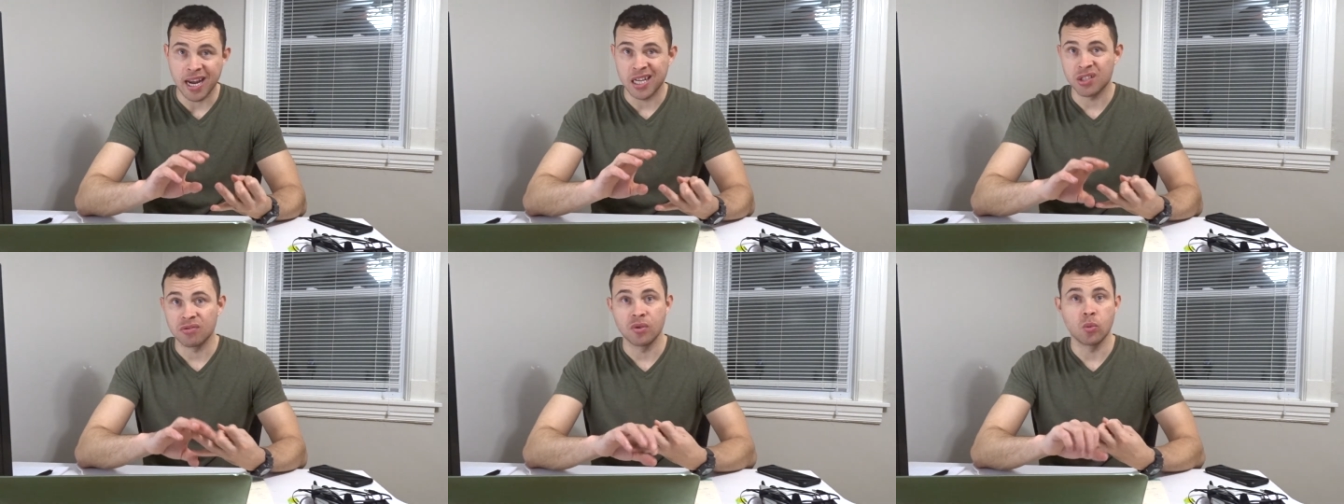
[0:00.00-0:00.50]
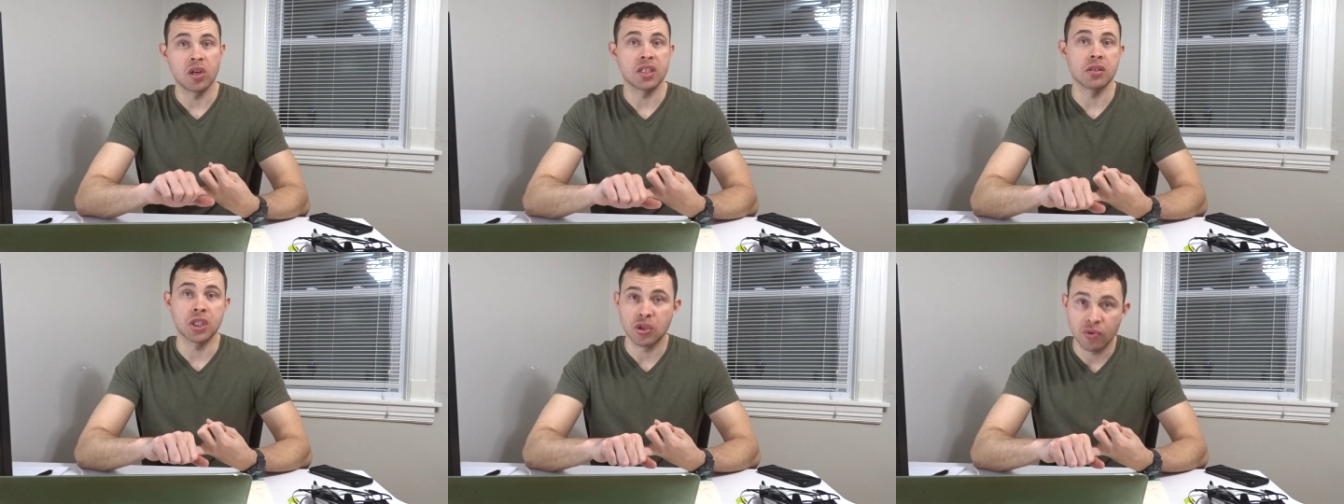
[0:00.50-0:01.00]
ask through what's
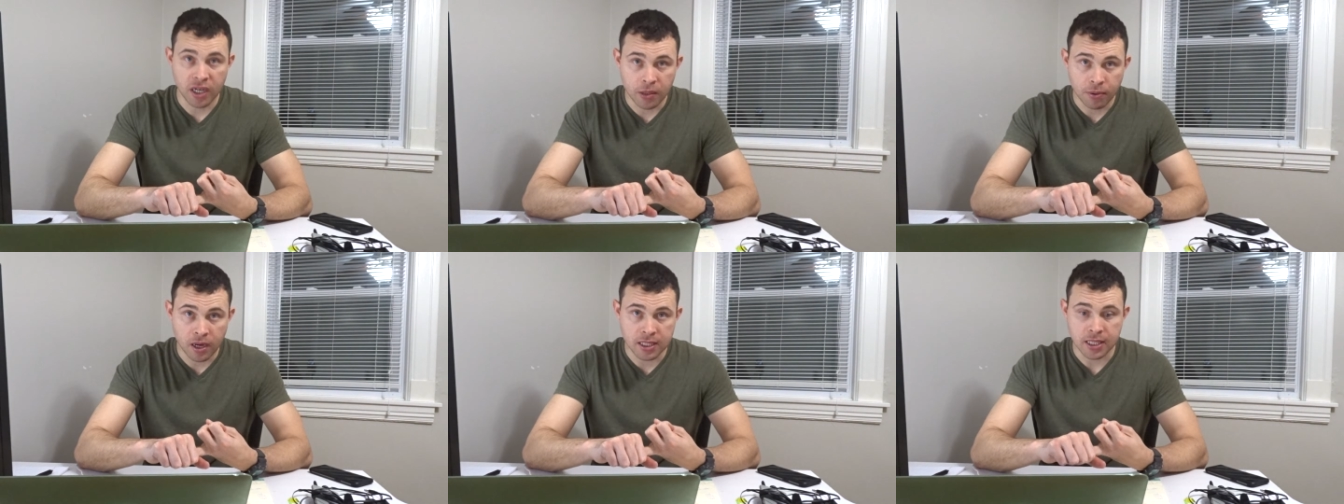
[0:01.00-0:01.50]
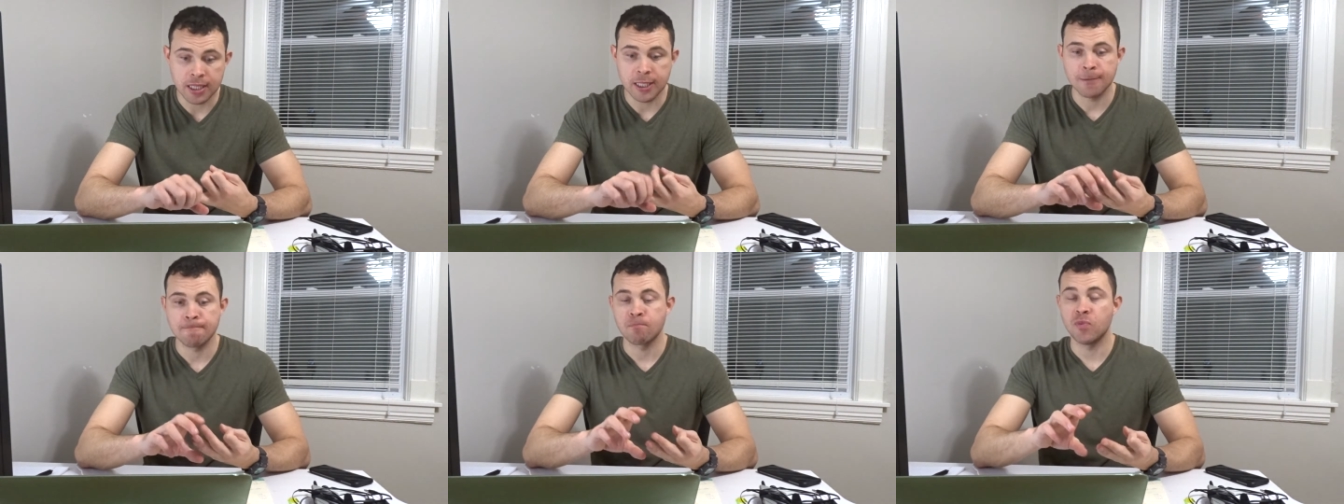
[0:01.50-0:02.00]
their screening process.